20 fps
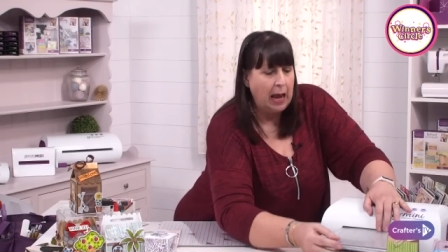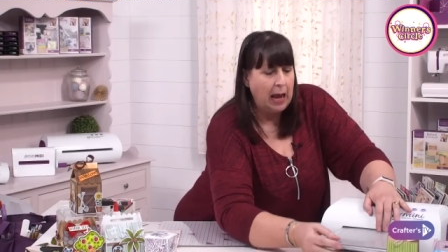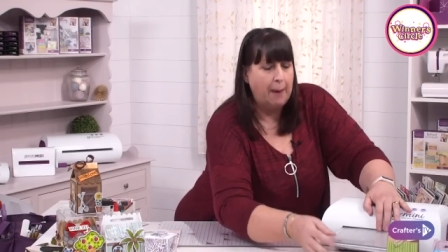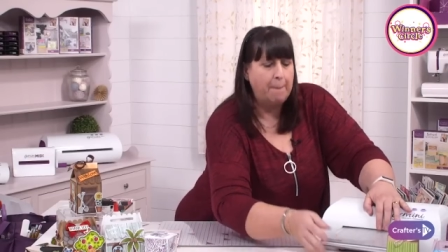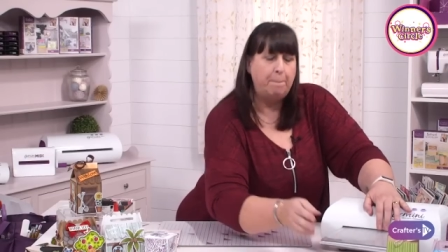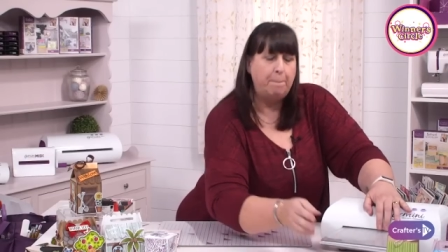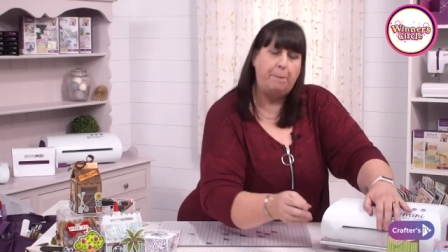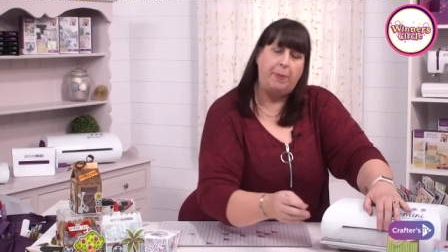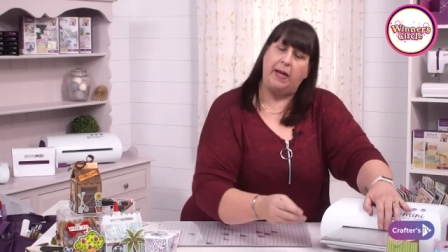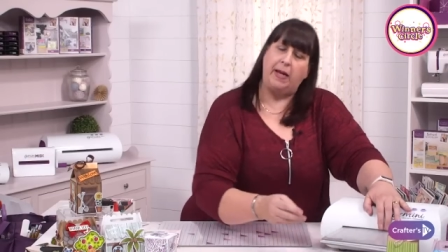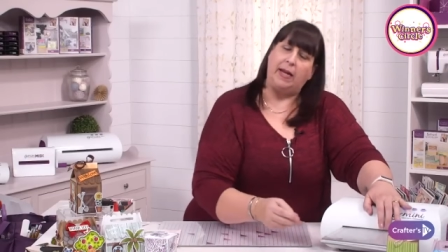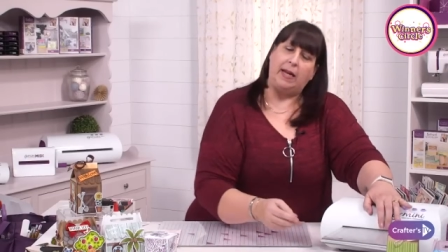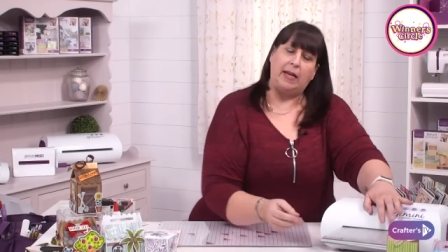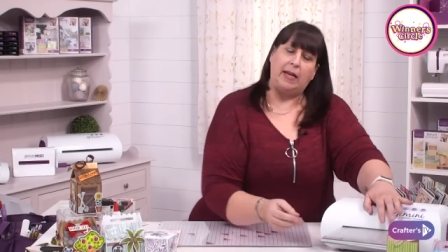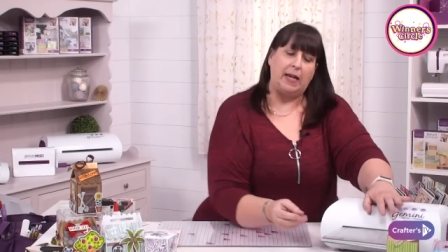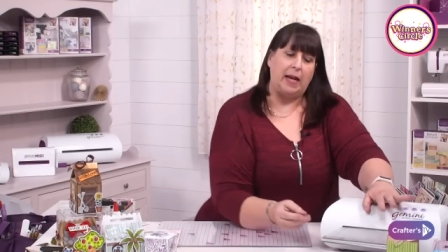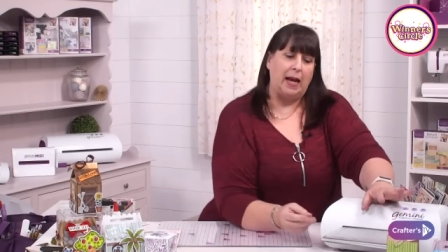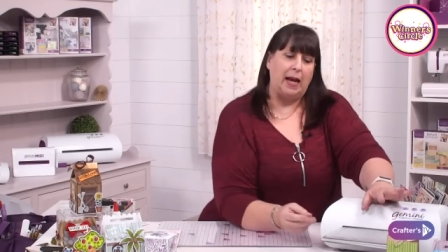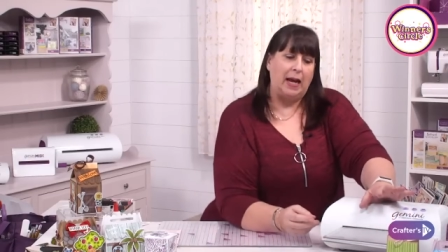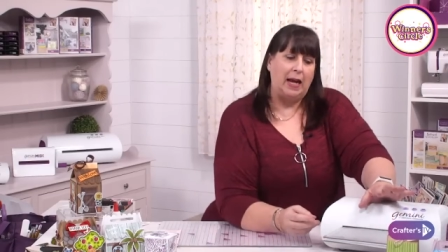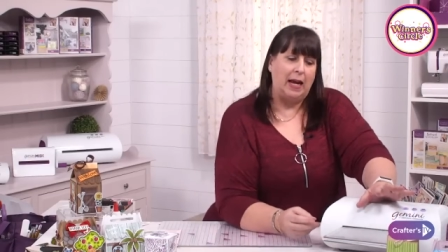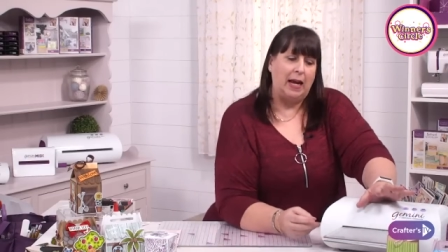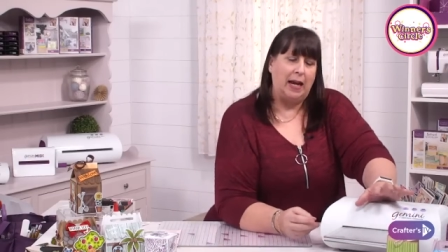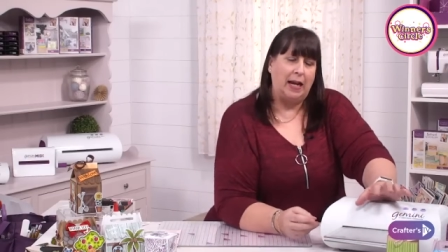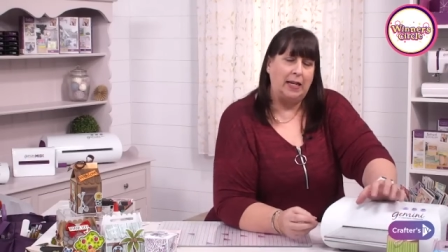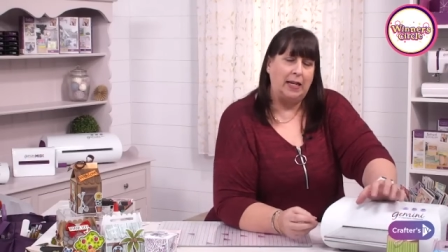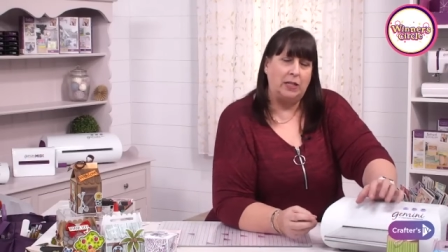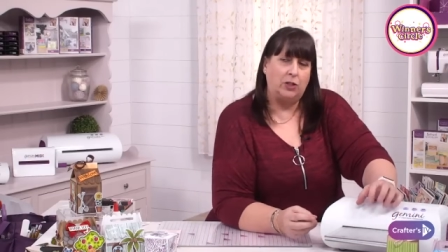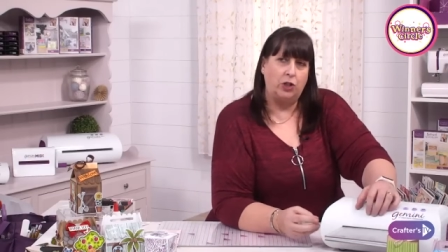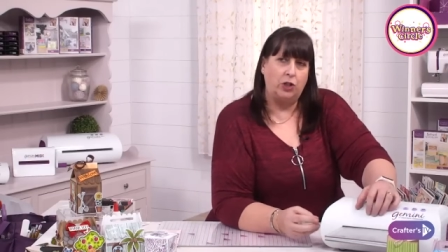and B,
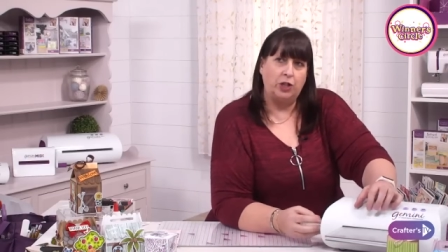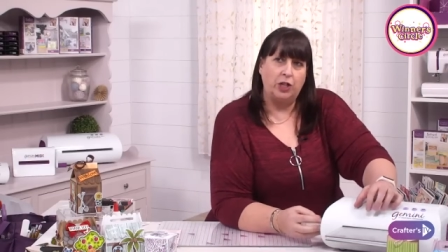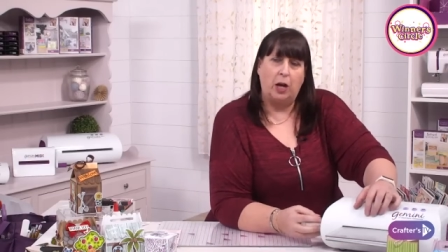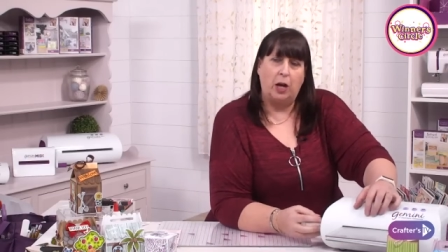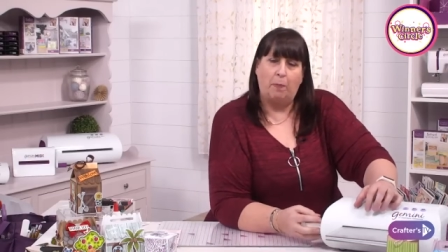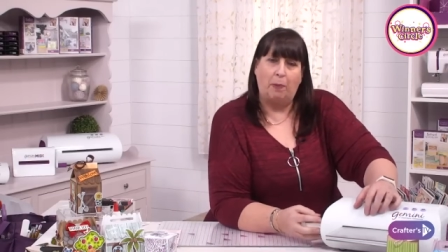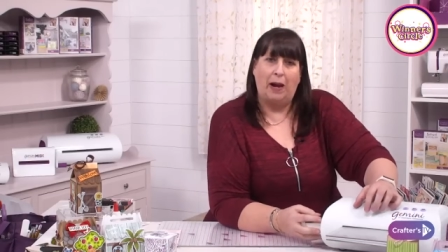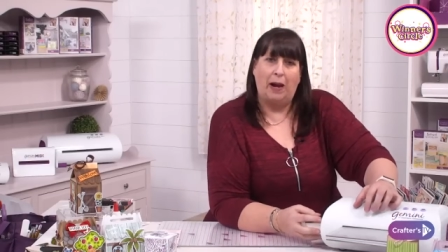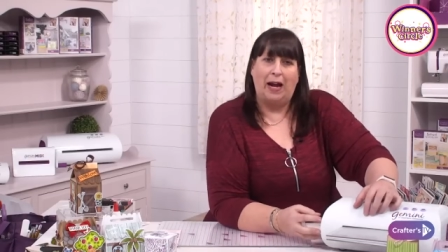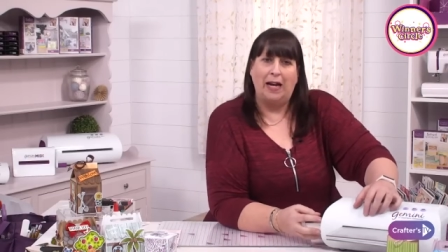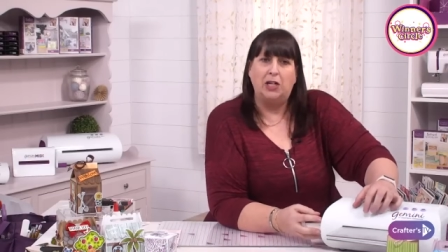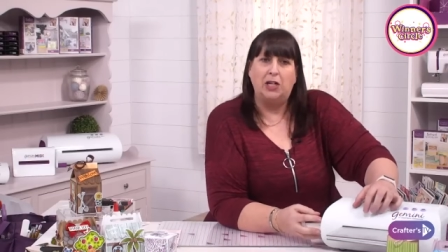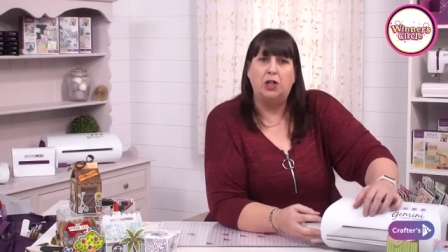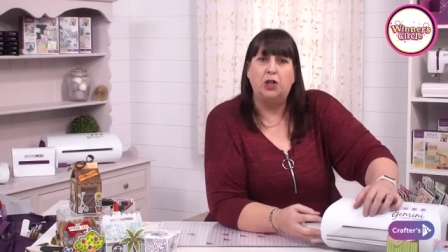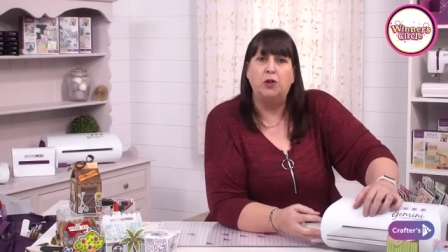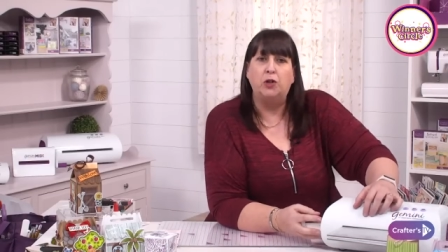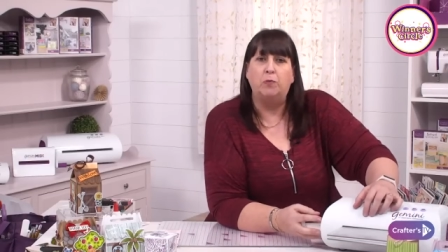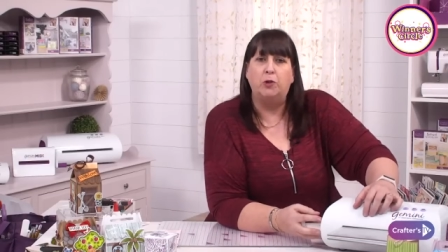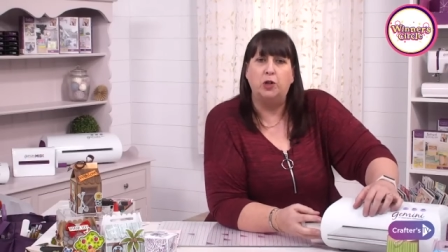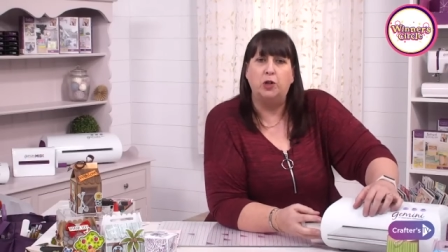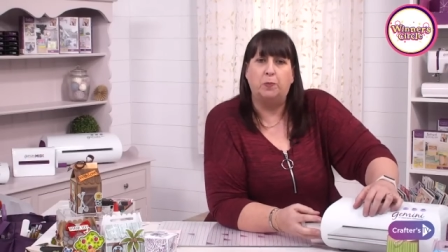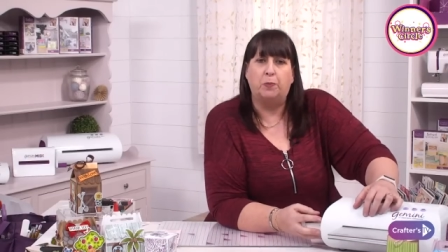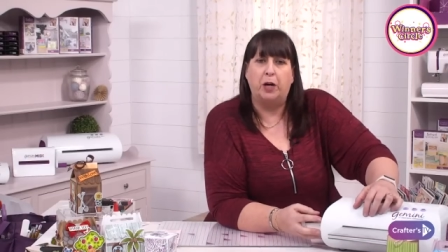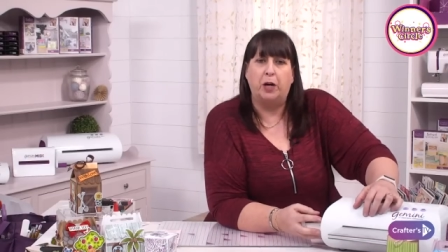it doesn't apply too much